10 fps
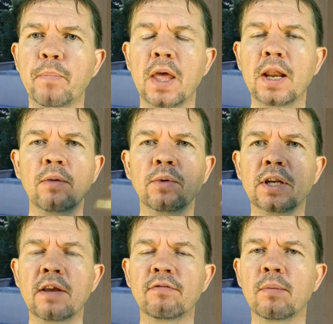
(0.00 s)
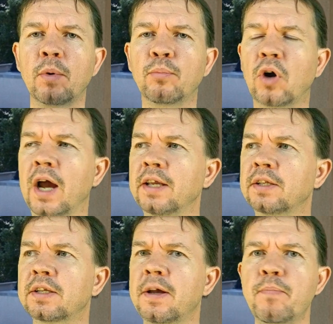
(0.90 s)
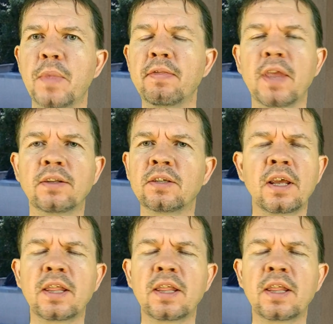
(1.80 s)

and I would give them a price, and they'd say,